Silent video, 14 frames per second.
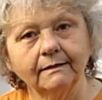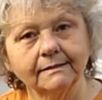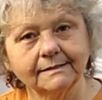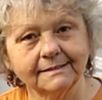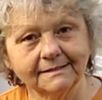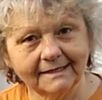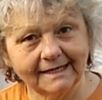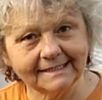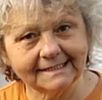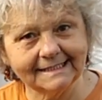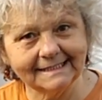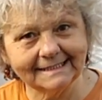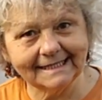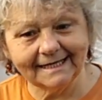So that's
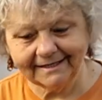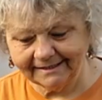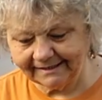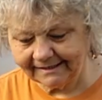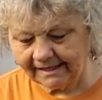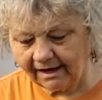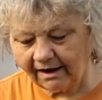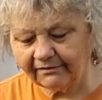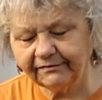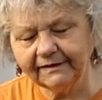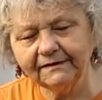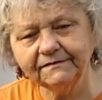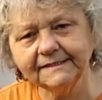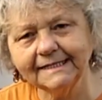it done. I've
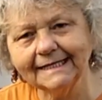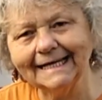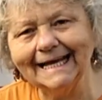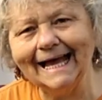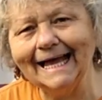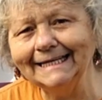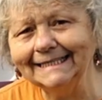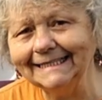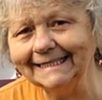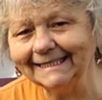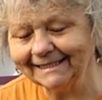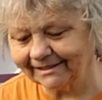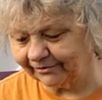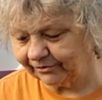left it a
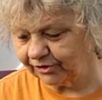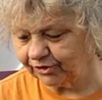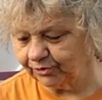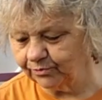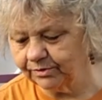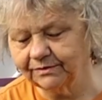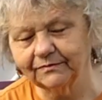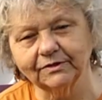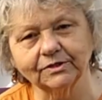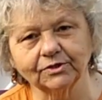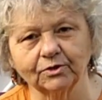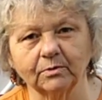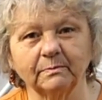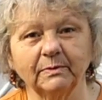little short of the
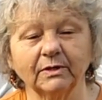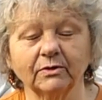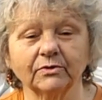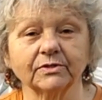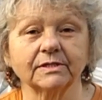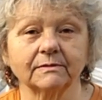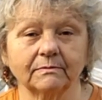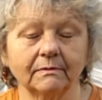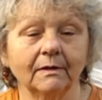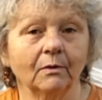top because